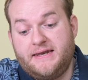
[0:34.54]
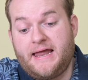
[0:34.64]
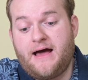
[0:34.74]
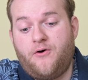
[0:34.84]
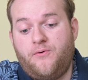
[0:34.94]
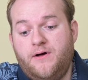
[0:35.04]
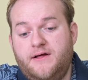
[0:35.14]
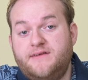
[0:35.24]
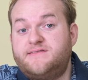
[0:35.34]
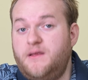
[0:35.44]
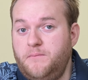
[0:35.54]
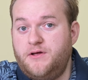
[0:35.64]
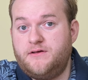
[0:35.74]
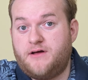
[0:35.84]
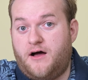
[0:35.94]
Now,
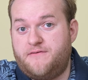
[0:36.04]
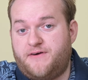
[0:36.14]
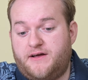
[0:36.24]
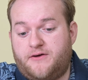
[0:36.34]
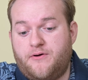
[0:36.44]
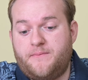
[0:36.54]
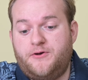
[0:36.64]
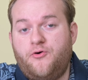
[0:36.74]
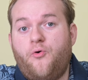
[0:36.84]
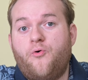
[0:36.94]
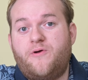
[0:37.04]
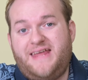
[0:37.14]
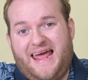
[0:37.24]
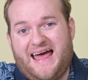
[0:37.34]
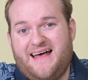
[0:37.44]
some hi-fi equipment
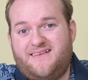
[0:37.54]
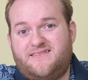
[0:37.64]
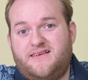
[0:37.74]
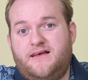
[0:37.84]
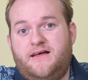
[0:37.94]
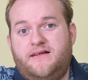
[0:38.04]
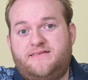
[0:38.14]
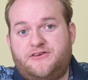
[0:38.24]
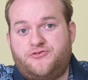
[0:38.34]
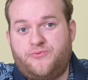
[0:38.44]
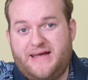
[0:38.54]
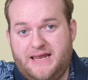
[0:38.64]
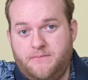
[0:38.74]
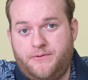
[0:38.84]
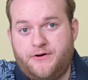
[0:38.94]
already has a digital
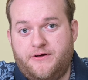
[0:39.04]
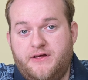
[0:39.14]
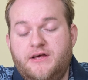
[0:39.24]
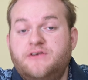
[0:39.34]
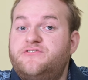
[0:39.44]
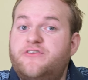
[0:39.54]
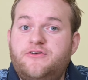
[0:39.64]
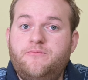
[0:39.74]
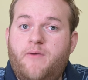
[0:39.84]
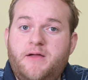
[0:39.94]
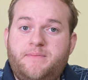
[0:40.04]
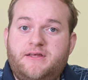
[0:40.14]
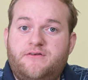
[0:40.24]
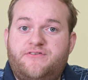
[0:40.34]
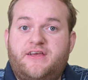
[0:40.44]
input, so you might be
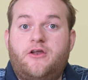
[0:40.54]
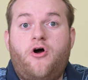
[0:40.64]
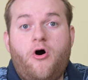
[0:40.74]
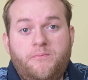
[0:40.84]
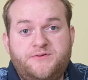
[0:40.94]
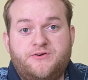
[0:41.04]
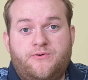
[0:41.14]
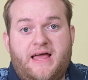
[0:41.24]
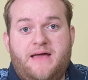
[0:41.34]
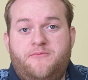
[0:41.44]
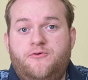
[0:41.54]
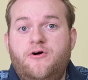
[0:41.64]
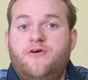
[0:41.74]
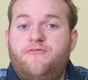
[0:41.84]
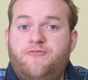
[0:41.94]
using an optical cable
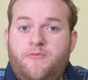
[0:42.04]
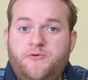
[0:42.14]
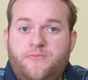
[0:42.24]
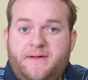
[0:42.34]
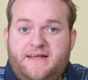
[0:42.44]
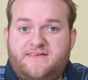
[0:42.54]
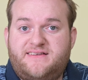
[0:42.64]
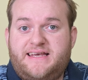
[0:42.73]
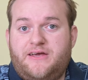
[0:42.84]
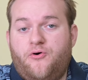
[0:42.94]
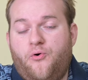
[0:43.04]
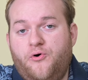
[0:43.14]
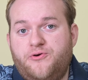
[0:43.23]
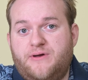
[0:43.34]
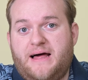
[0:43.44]
from your PC
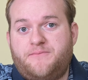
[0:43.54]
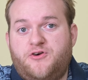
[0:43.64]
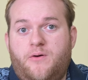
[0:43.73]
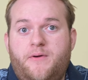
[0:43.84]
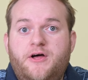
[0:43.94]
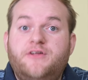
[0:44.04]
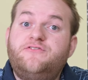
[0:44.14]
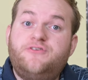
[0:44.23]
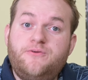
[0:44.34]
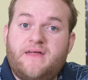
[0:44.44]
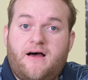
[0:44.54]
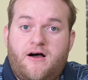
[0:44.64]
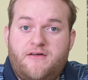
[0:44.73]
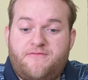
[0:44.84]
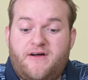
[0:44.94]
or your laptop to that
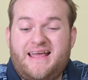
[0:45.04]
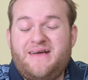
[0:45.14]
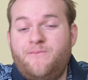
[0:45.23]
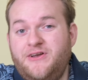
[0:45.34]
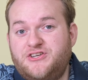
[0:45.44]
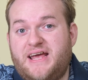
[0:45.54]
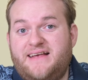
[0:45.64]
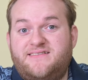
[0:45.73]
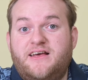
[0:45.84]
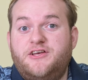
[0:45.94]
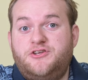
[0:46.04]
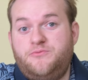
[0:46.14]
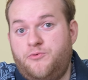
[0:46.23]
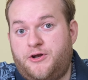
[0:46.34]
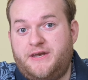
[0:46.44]
hi-fi, in which case you
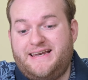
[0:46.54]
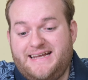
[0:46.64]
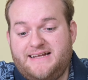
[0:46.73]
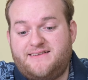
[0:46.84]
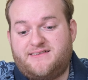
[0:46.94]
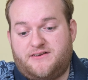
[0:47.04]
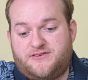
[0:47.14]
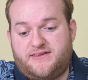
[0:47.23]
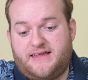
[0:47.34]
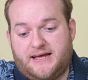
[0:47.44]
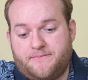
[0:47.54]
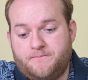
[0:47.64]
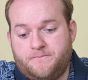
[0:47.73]
wouldn't need such a thing.